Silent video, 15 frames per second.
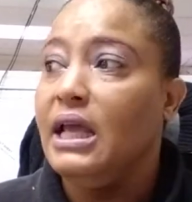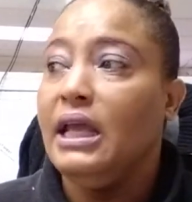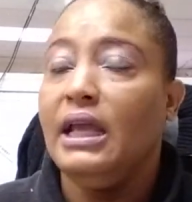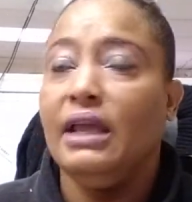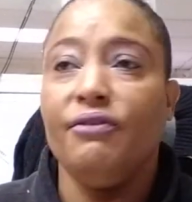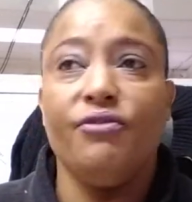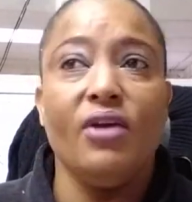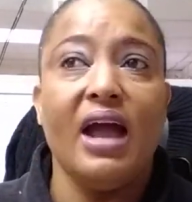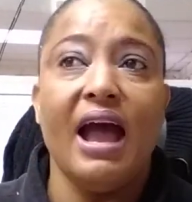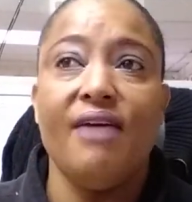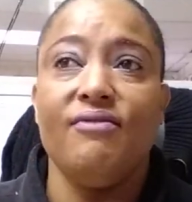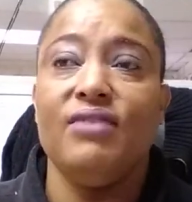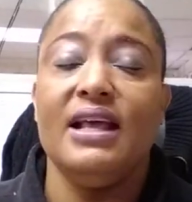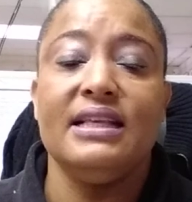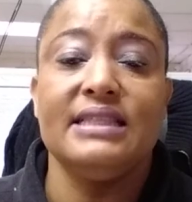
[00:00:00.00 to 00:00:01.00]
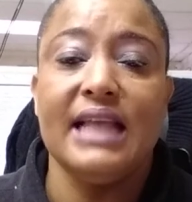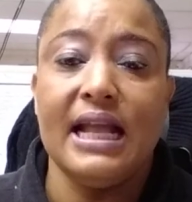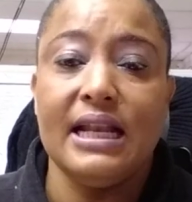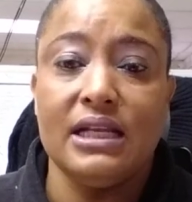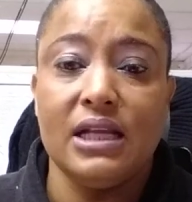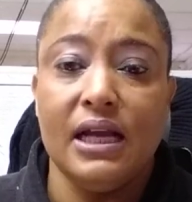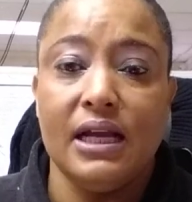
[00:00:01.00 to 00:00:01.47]
If you have less
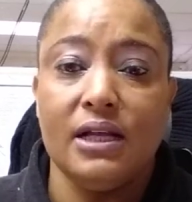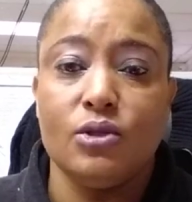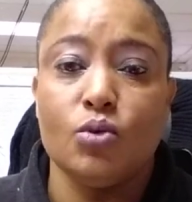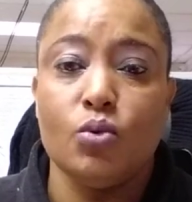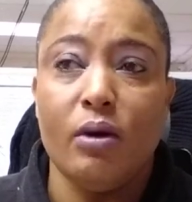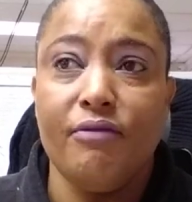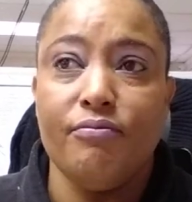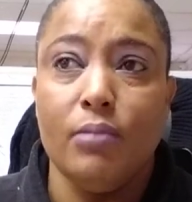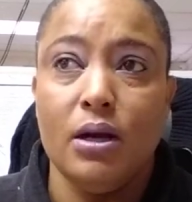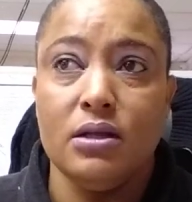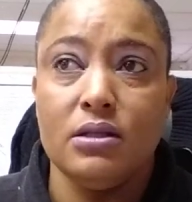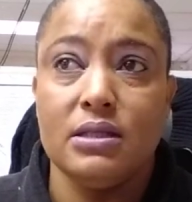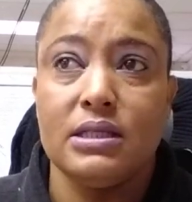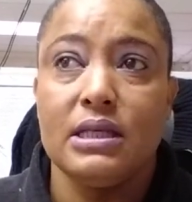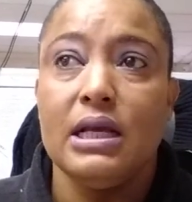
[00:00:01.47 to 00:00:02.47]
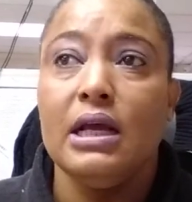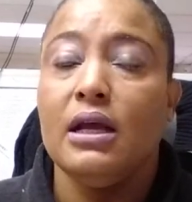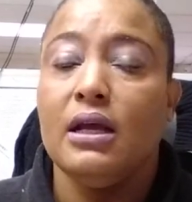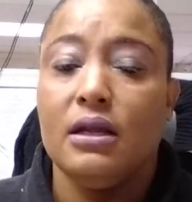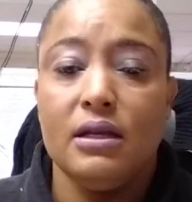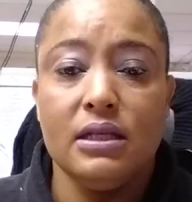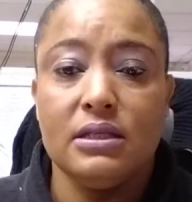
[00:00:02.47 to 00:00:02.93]
than 12 months,
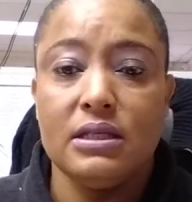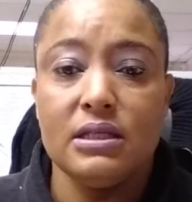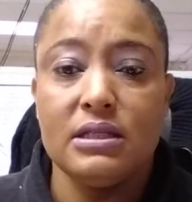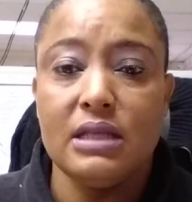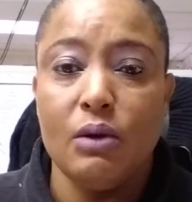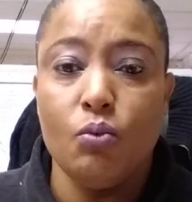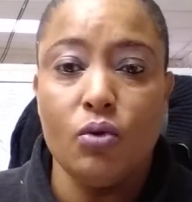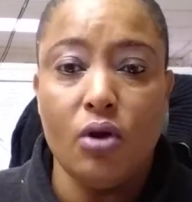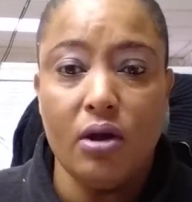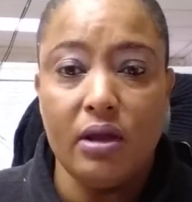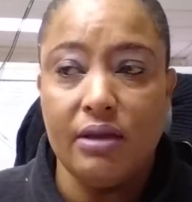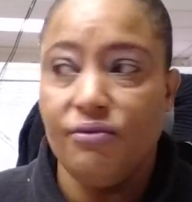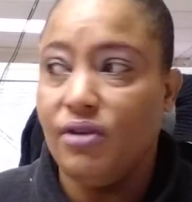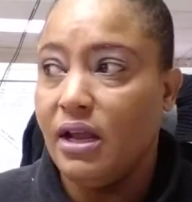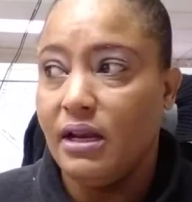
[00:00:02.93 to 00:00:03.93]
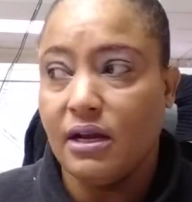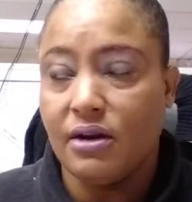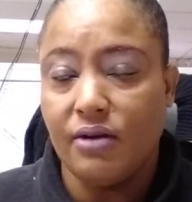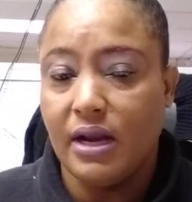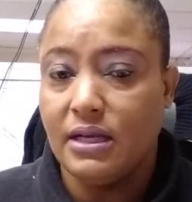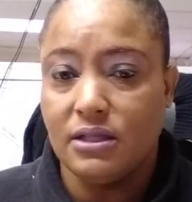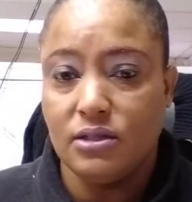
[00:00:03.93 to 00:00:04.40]
the system will not give you any
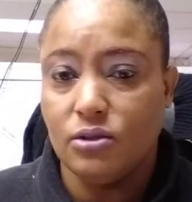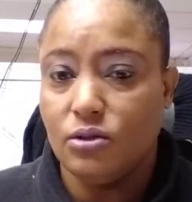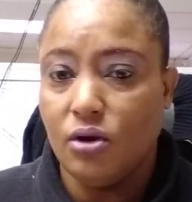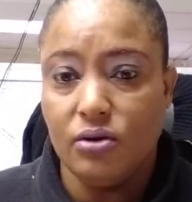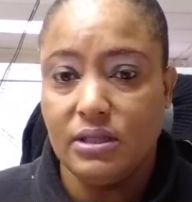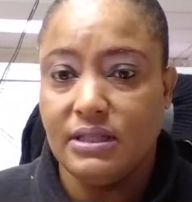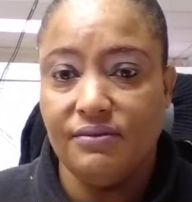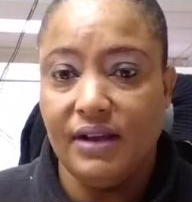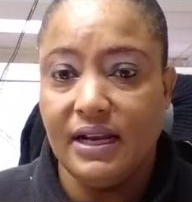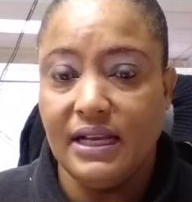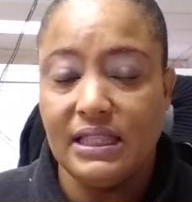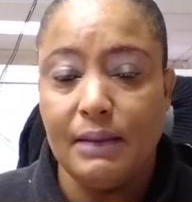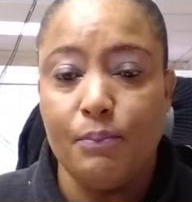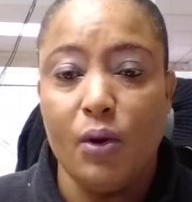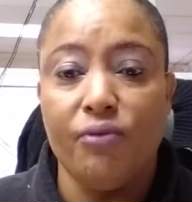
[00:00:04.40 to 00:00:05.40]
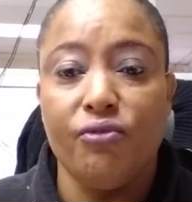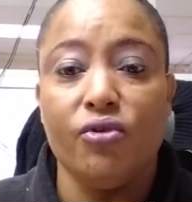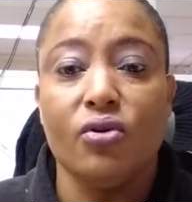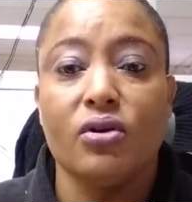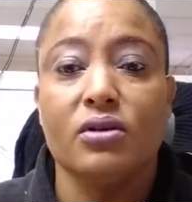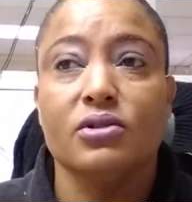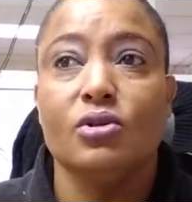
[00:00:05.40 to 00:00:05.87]
credit. You don't receive anything. But if
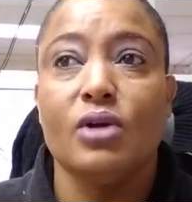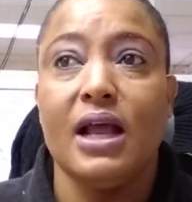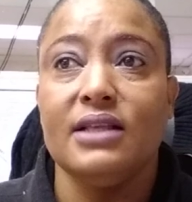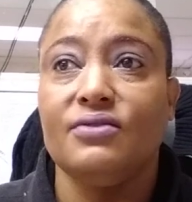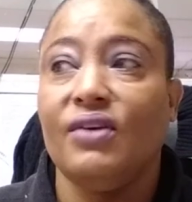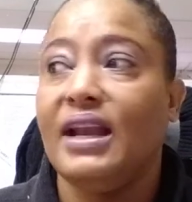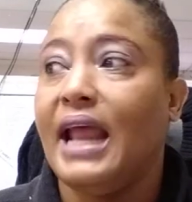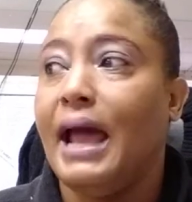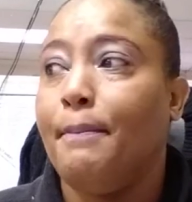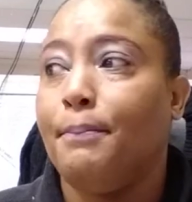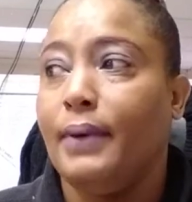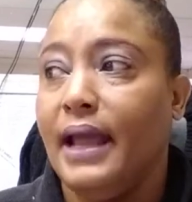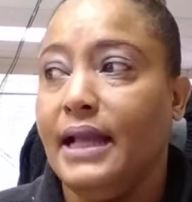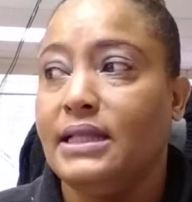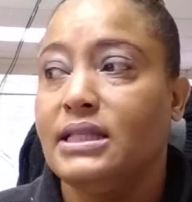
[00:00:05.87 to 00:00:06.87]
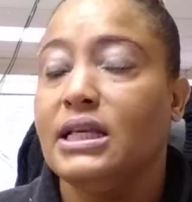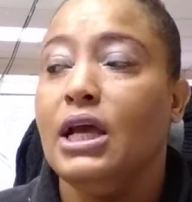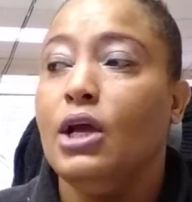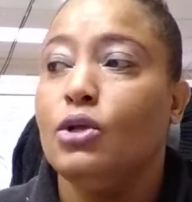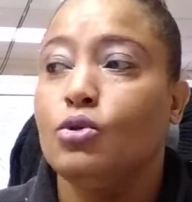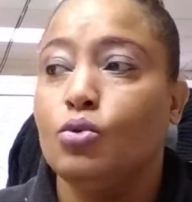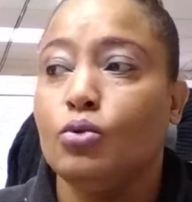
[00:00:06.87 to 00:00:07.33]
you transfer that plate
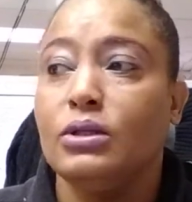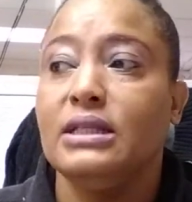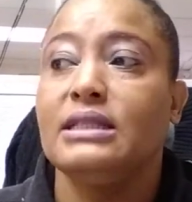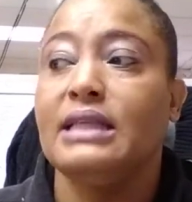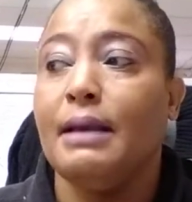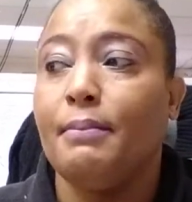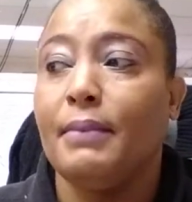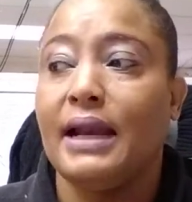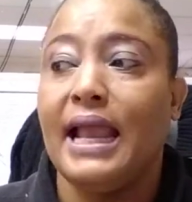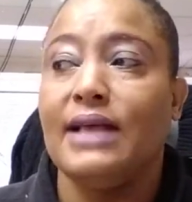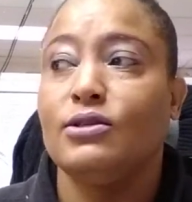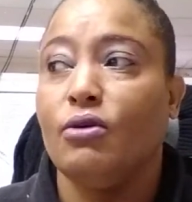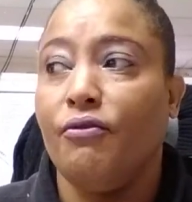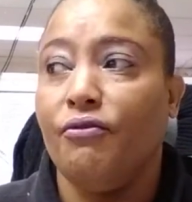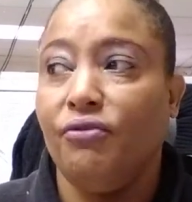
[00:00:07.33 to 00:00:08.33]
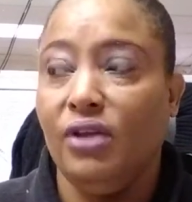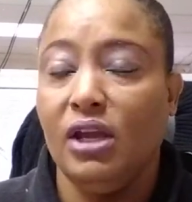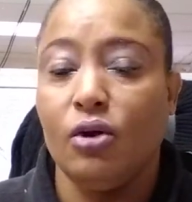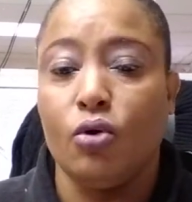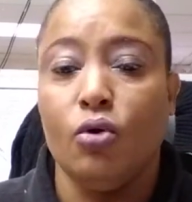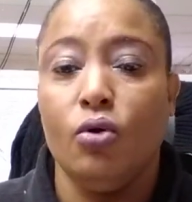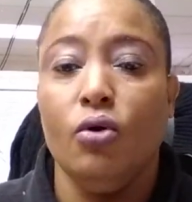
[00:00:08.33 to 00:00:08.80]
to the same class of
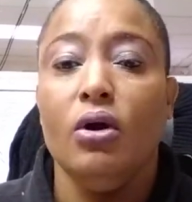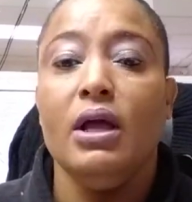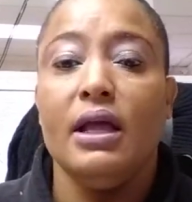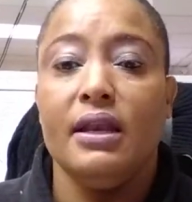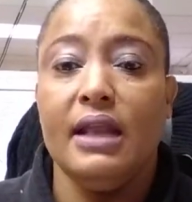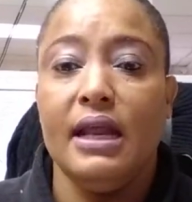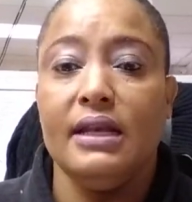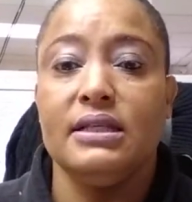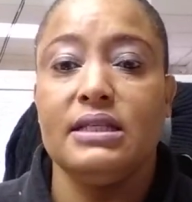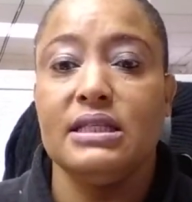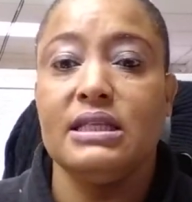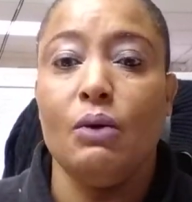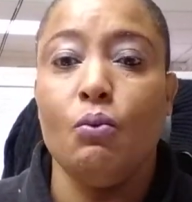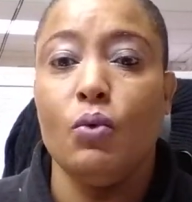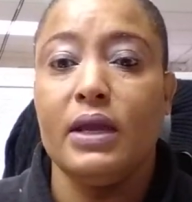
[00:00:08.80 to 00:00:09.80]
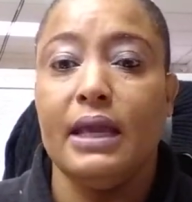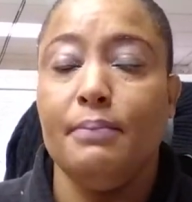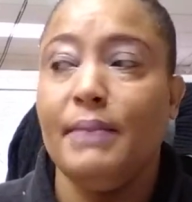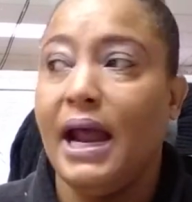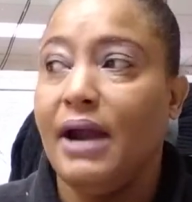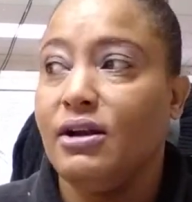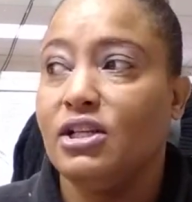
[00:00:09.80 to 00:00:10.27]
vehicle, then the system will
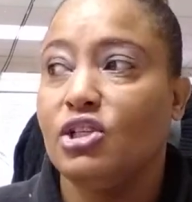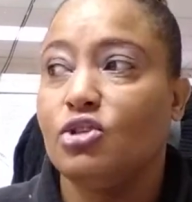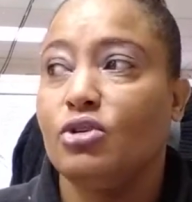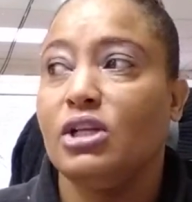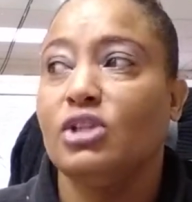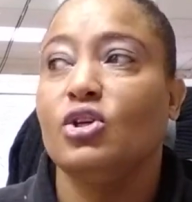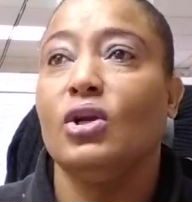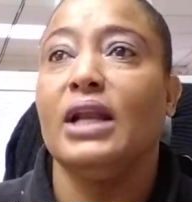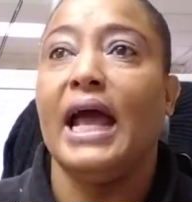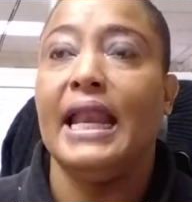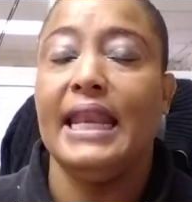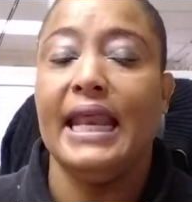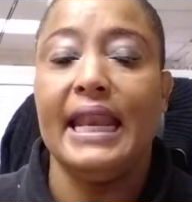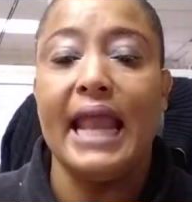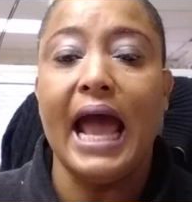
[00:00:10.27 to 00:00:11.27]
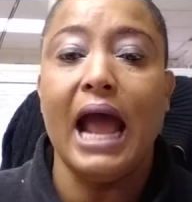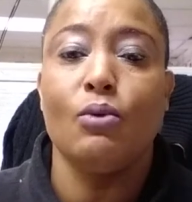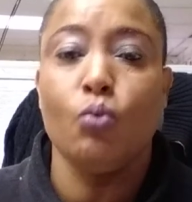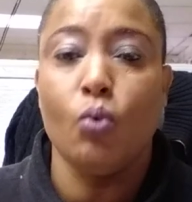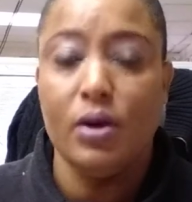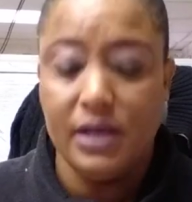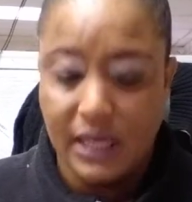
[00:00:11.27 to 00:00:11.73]
keep that registration and then add
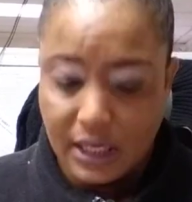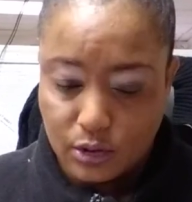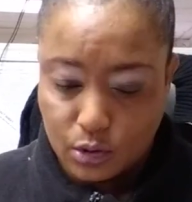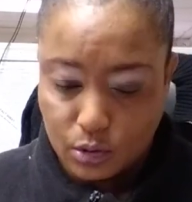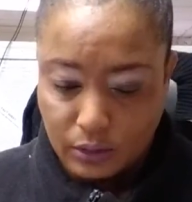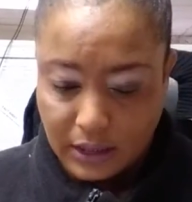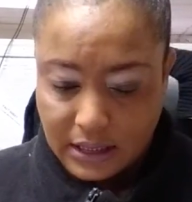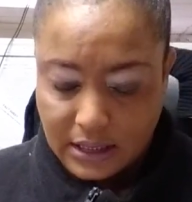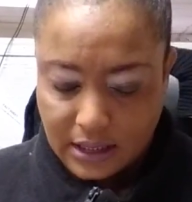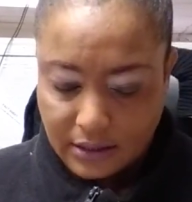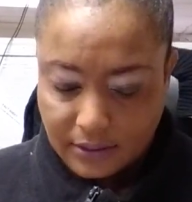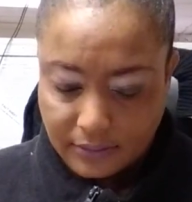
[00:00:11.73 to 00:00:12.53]
1 year to it.